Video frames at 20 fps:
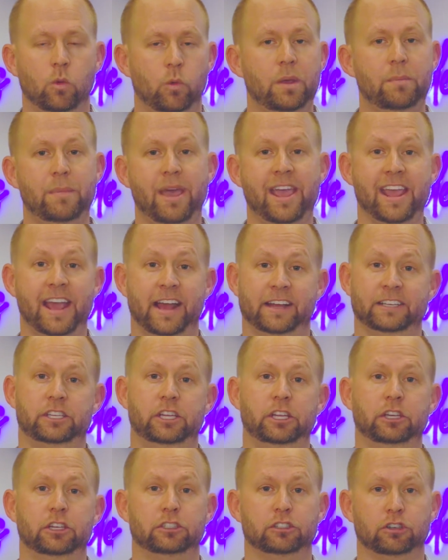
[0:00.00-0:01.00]
we may ask
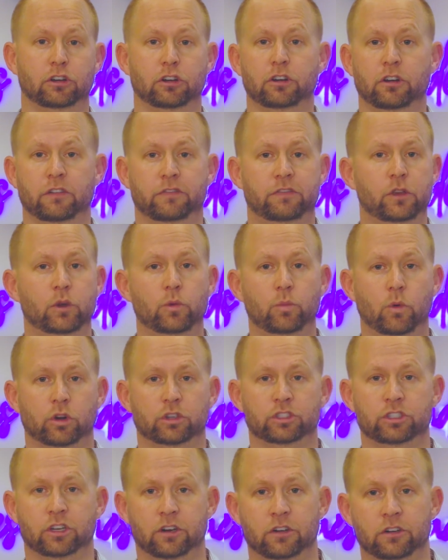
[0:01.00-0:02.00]
you to turn a few more
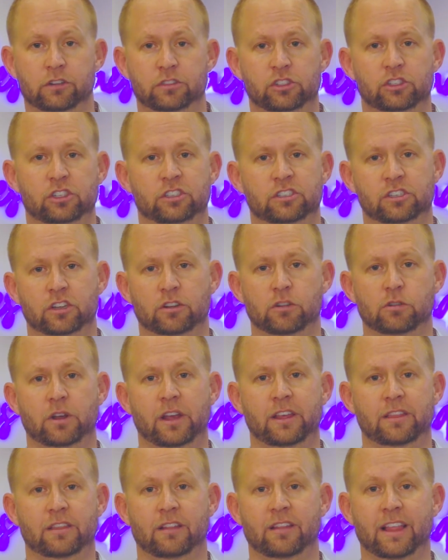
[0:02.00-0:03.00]
turns just to
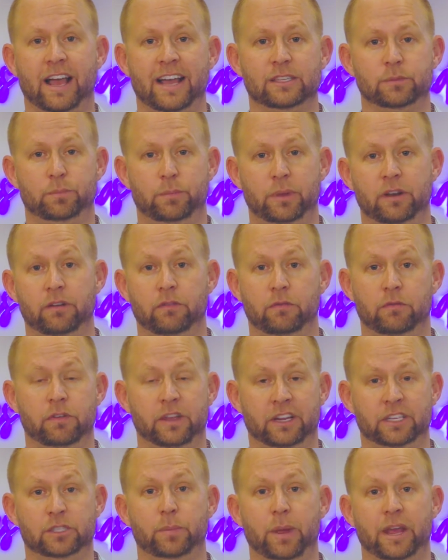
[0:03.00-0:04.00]
create the last bit of
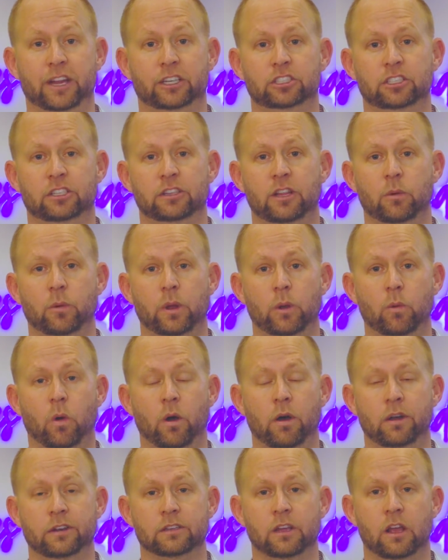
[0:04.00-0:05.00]
expansion that we
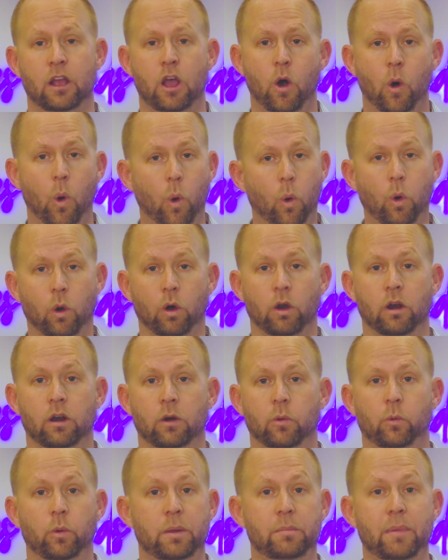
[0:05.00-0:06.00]
want, or
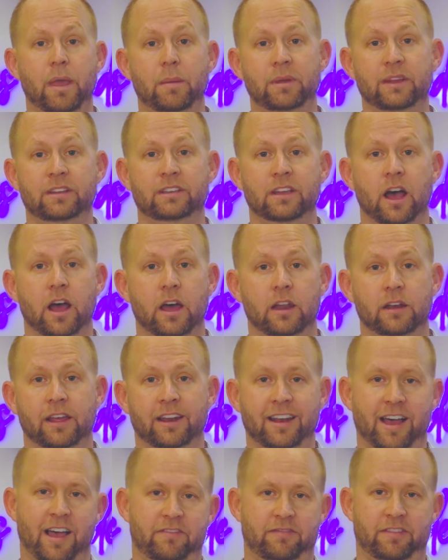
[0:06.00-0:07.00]
we may be done and
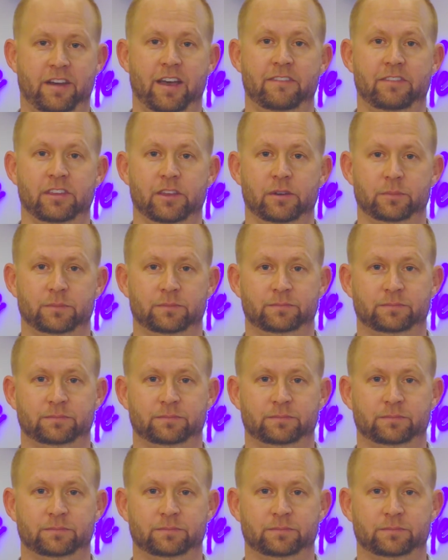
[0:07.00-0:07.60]
high-five you.